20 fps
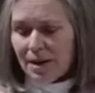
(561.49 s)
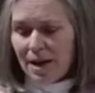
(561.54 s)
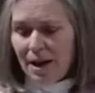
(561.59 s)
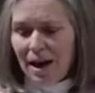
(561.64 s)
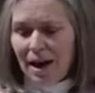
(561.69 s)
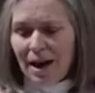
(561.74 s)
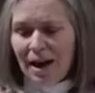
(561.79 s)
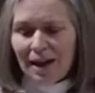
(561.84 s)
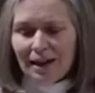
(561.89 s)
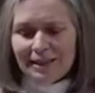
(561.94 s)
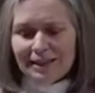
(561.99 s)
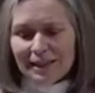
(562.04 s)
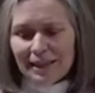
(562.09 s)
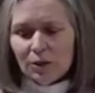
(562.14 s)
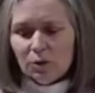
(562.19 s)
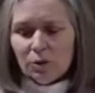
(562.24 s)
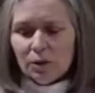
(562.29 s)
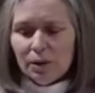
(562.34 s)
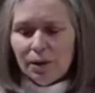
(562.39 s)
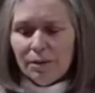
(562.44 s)
I
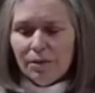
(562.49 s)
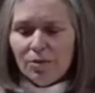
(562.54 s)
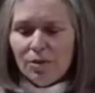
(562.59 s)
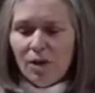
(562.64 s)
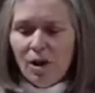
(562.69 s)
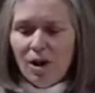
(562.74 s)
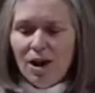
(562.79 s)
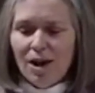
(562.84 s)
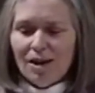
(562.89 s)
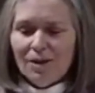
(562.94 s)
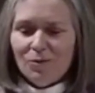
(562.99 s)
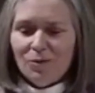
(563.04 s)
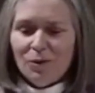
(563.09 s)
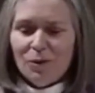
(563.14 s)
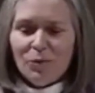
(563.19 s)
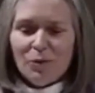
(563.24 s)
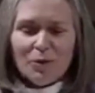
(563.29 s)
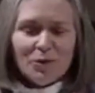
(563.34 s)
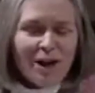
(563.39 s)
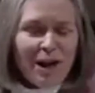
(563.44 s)
literally thought when
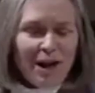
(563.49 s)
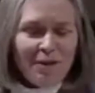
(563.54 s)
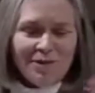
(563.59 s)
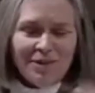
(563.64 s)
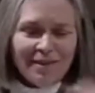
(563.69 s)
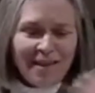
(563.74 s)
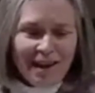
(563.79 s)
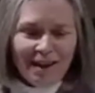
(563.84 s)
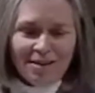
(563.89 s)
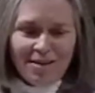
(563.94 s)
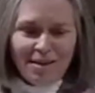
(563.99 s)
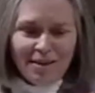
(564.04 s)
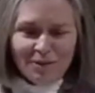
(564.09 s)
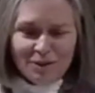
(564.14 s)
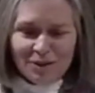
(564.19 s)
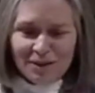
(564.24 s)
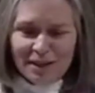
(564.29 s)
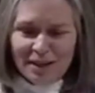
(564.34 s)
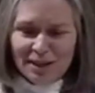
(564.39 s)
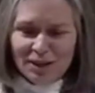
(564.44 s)
we were having that
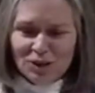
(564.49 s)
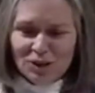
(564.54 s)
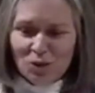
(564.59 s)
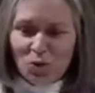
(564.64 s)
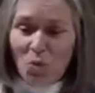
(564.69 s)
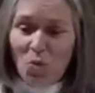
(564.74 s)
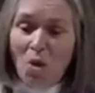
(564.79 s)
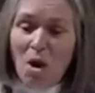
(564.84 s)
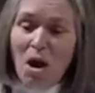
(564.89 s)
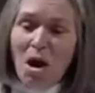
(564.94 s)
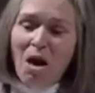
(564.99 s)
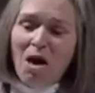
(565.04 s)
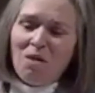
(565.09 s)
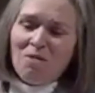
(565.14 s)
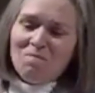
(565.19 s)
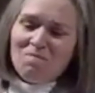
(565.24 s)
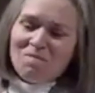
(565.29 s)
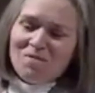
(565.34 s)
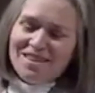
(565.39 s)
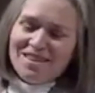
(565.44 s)
conversation, well,
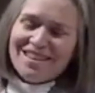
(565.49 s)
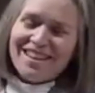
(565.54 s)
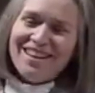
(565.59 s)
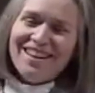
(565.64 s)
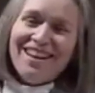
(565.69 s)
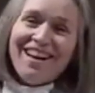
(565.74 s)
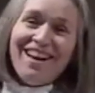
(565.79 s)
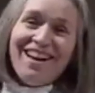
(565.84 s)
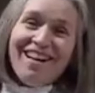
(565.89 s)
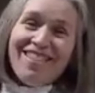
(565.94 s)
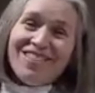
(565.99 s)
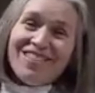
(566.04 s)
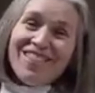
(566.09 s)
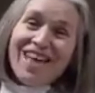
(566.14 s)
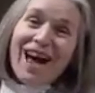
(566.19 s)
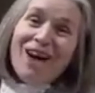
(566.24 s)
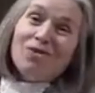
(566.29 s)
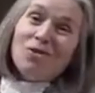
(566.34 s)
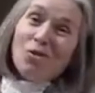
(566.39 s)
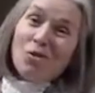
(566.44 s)
that
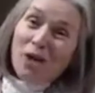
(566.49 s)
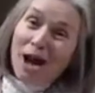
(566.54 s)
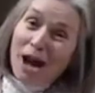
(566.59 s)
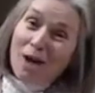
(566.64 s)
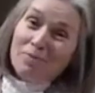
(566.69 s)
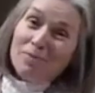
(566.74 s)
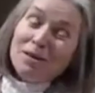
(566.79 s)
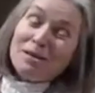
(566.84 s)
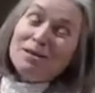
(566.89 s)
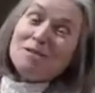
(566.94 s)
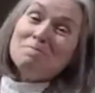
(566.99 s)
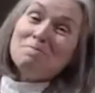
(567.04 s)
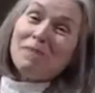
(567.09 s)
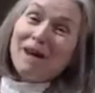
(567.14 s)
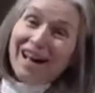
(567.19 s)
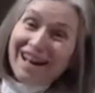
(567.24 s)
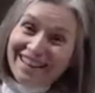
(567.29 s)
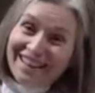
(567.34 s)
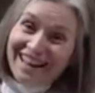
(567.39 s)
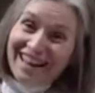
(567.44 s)
won't happen in
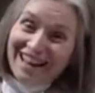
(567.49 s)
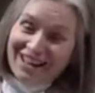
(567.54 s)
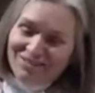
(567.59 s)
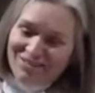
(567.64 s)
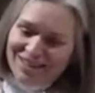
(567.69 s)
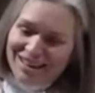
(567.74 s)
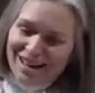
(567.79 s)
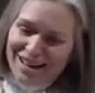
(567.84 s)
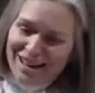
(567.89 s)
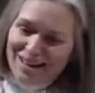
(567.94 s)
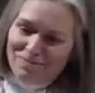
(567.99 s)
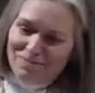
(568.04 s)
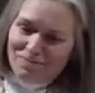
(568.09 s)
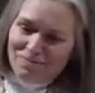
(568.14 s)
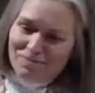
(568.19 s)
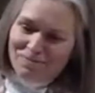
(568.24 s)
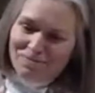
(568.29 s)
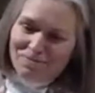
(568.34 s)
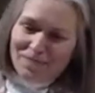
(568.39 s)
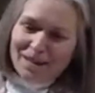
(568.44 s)
my lifetime
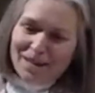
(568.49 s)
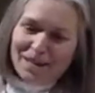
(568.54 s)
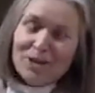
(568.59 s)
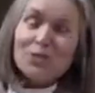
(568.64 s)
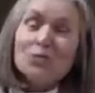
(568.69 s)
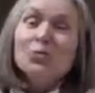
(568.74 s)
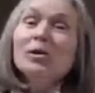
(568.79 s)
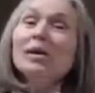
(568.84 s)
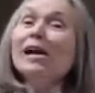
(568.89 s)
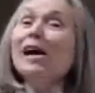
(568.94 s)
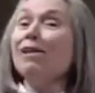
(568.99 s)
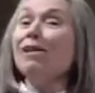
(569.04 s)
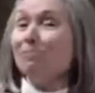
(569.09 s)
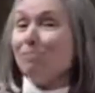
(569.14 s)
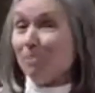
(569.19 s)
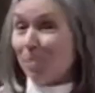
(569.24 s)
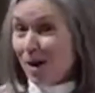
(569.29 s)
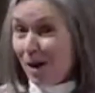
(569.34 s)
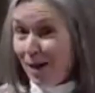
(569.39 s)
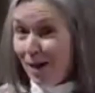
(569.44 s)
because we have
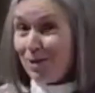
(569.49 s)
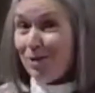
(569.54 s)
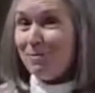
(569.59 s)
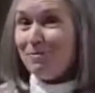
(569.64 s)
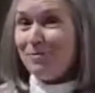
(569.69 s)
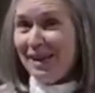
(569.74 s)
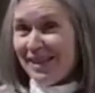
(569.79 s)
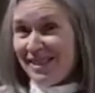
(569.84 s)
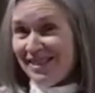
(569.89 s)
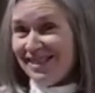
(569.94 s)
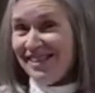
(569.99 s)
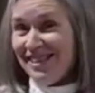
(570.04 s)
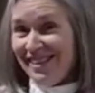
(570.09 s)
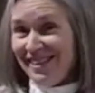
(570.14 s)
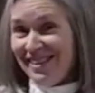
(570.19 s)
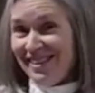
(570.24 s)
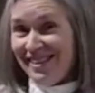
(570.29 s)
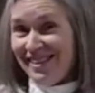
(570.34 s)
modern medicine.